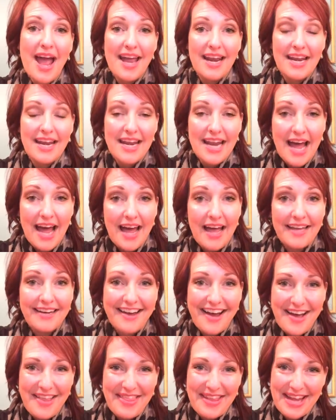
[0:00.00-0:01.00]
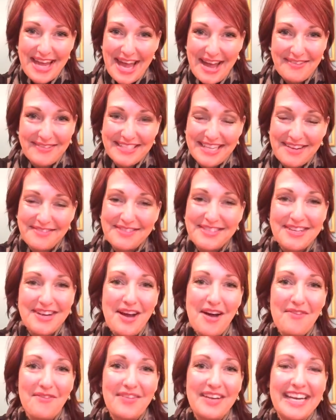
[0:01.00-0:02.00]
nine on the Countdown to
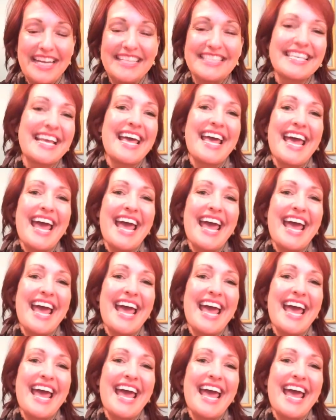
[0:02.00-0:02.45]
Confidence.